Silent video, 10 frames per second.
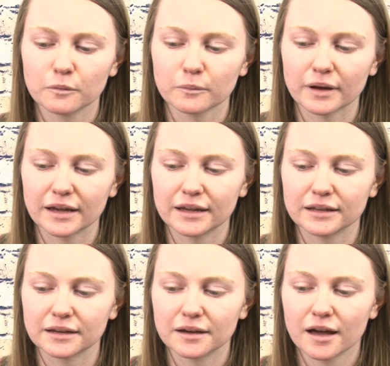
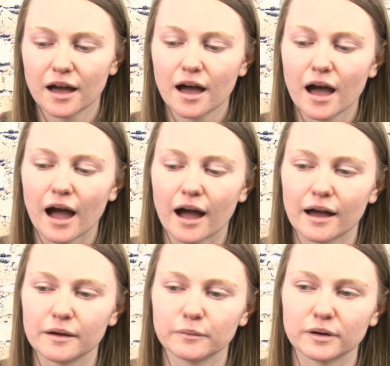When
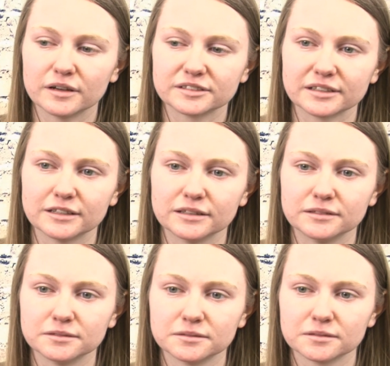I was
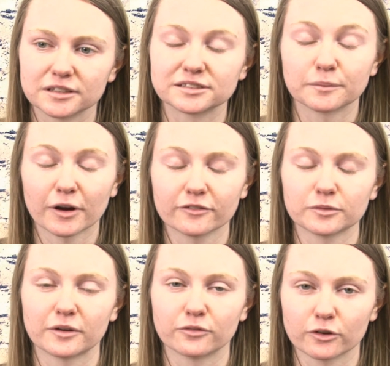in the summer
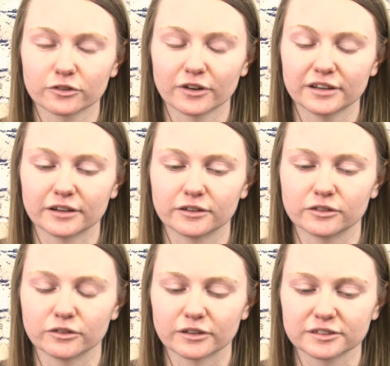after my fourth grade year in
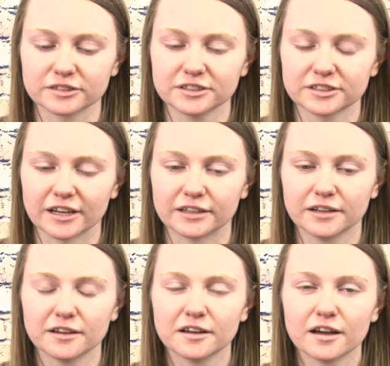2010,
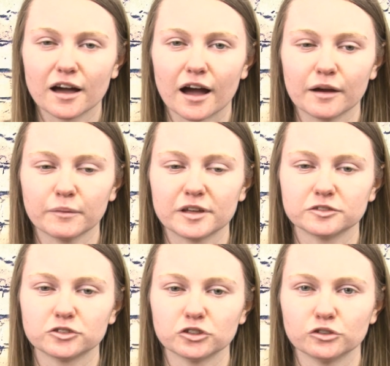I
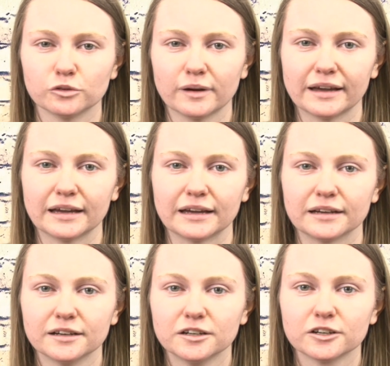went to a
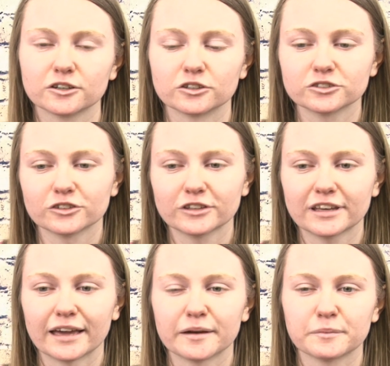girls-only
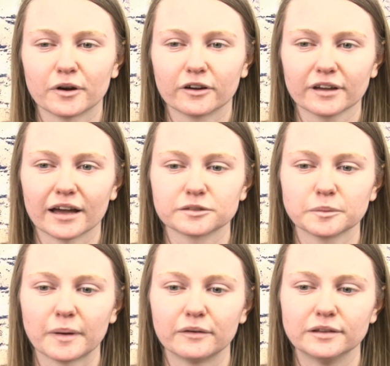camp on
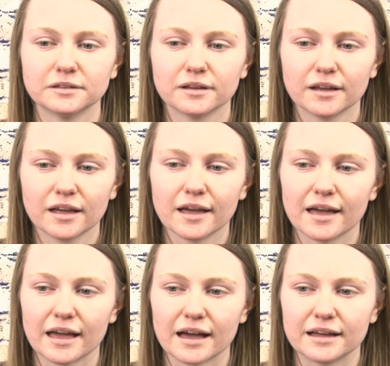Casper Mountain.
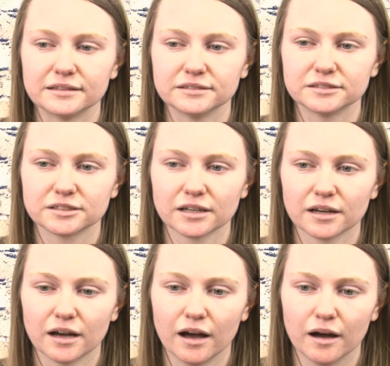And
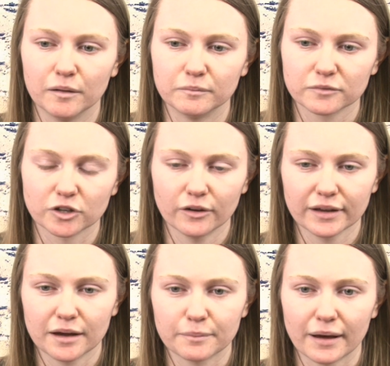
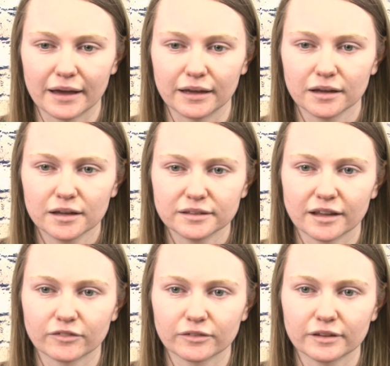growing up, I
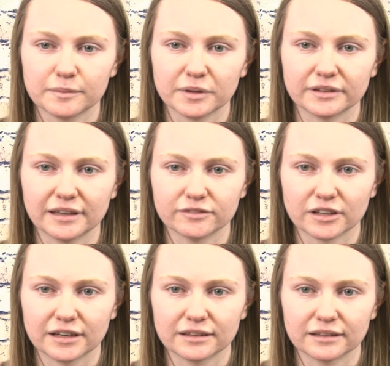never really believed
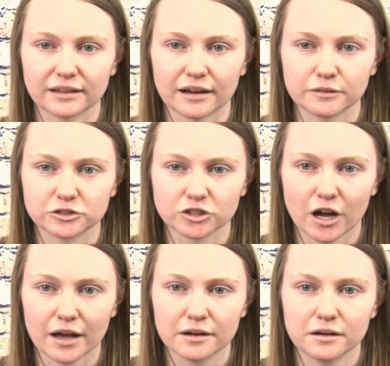anything that I was
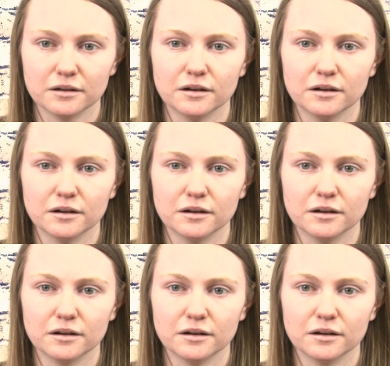taught.